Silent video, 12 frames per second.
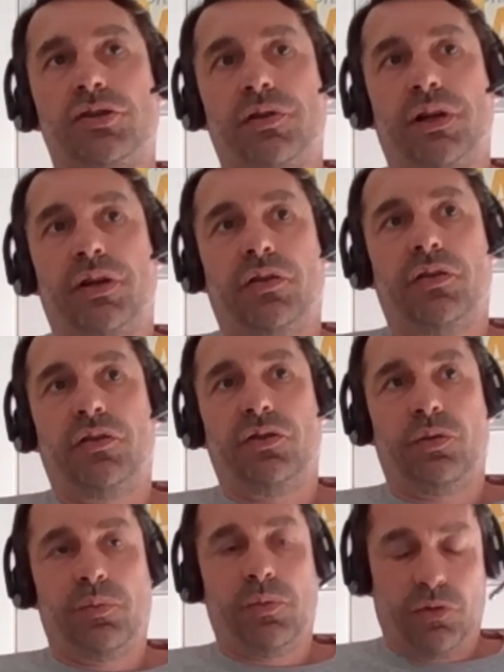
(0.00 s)

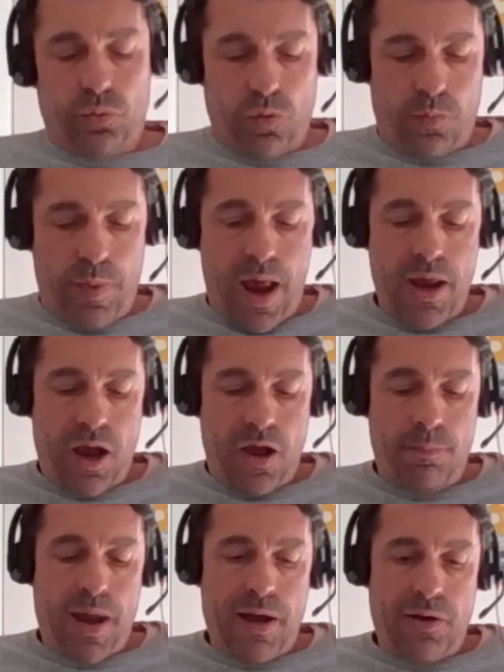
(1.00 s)
consumers will pay
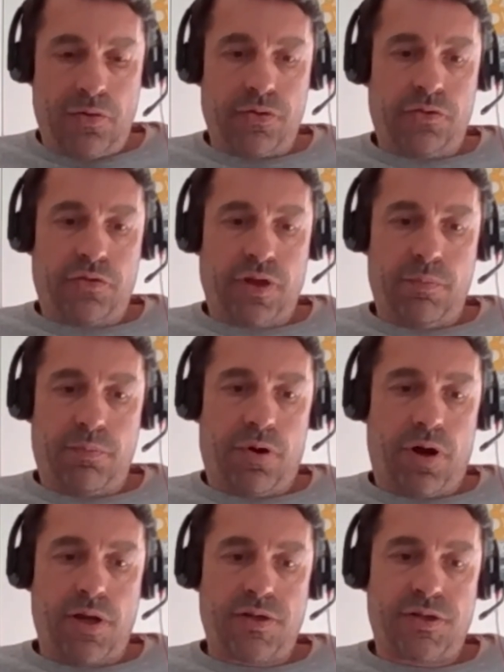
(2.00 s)
about the same
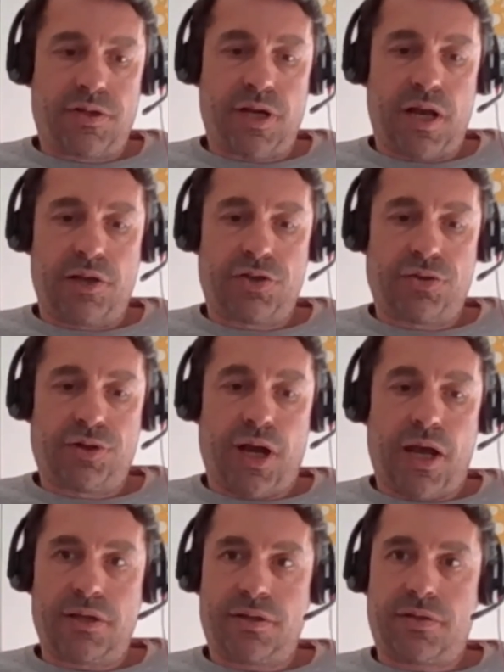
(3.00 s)
price as natural
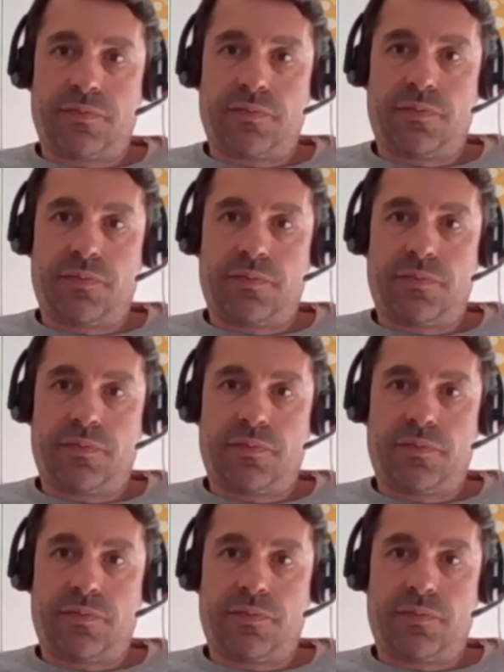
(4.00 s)
gas.